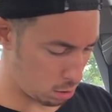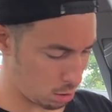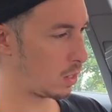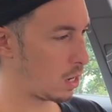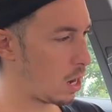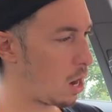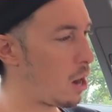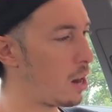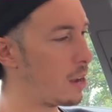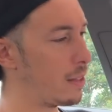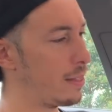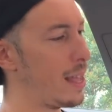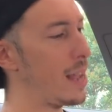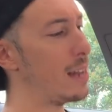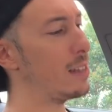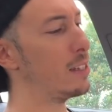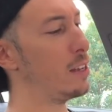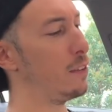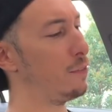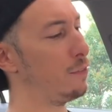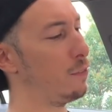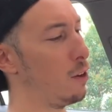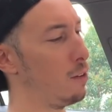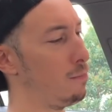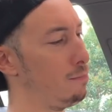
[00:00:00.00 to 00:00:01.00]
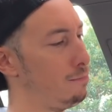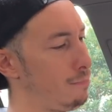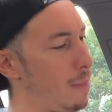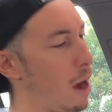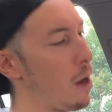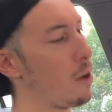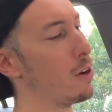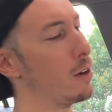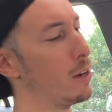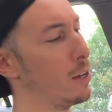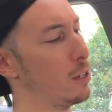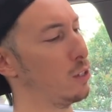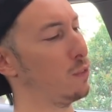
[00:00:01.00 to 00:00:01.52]
All right, that's it for
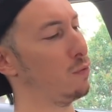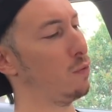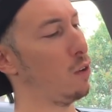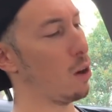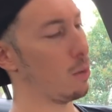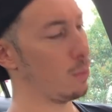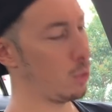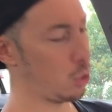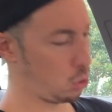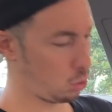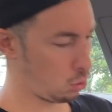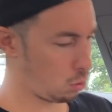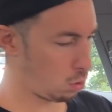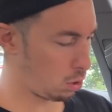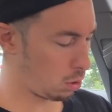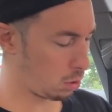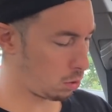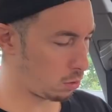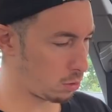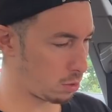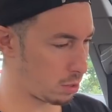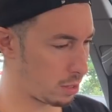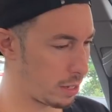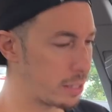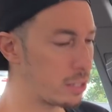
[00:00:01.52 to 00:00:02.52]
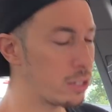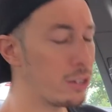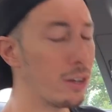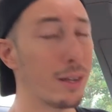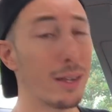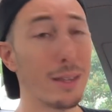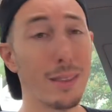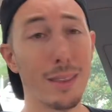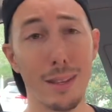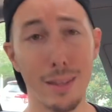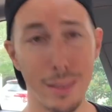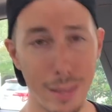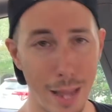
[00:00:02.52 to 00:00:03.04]
Marinus Pharmaceuticals. Let's look
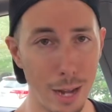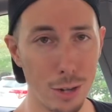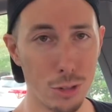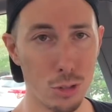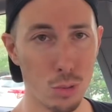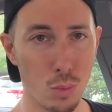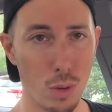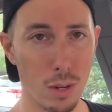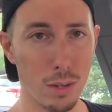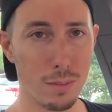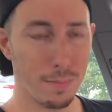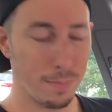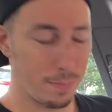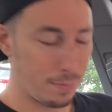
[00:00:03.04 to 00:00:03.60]
at the next one.